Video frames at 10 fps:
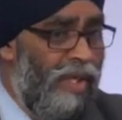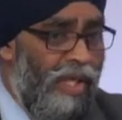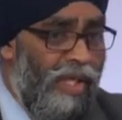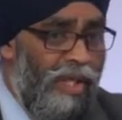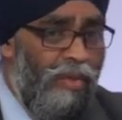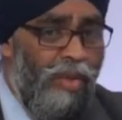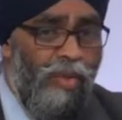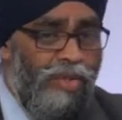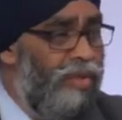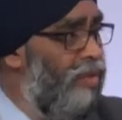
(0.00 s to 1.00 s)
And Canada will
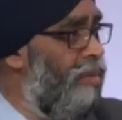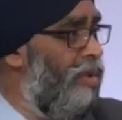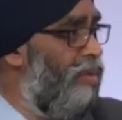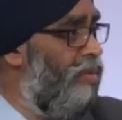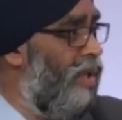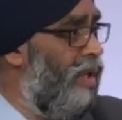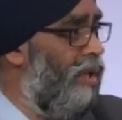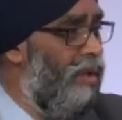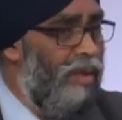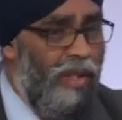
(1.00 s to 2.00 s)
always contribute
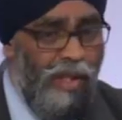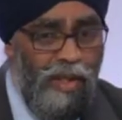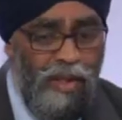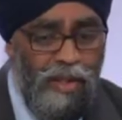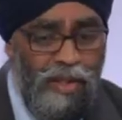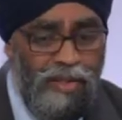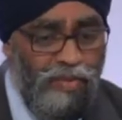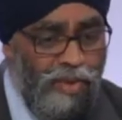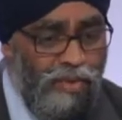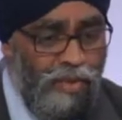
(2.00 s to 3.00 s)
where its
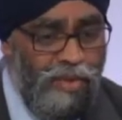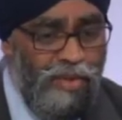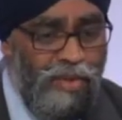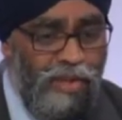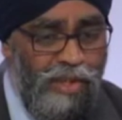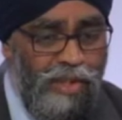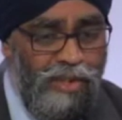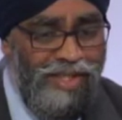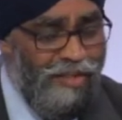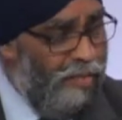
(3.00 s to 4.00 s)
resources,
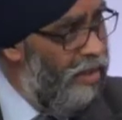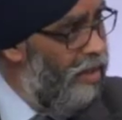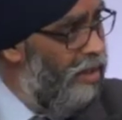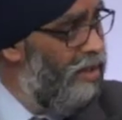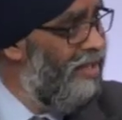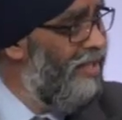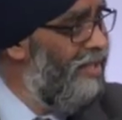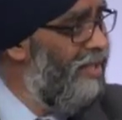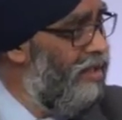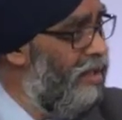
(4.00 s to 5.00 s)
its expertise
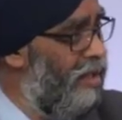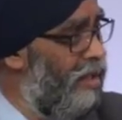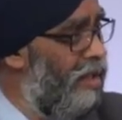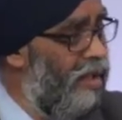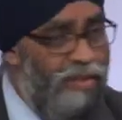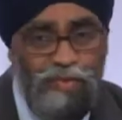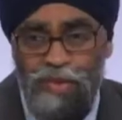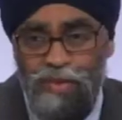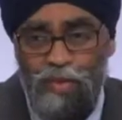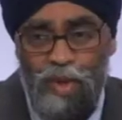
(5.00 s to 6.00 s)
is needed. Hence the
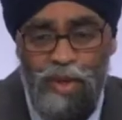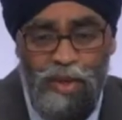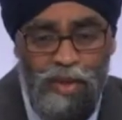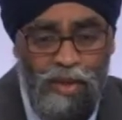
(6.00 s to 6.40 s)
reason why